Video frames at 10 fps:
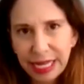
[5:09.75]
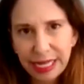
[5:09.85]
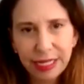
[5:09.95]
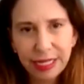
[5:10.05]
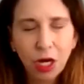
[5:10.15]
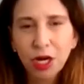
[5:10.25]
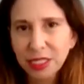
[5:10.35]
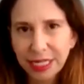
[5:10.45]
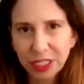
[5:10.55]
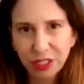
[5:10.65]
in
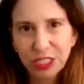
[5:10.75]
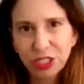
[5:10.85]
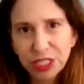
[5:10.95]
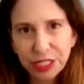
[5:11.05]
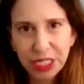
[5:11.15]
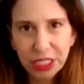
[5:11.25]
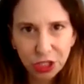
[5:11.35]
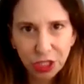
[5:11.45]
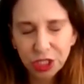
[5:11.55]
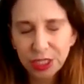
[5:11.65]
architecture, engineering,
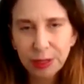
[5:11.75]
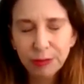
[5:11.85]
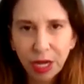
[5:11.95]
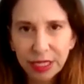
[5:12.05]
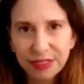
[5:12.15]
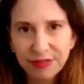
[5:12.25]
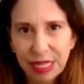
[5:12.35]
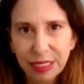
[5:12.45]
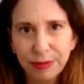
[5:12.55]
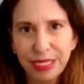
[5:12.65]
construction, and product
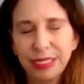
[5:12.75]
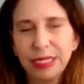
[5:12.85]
development,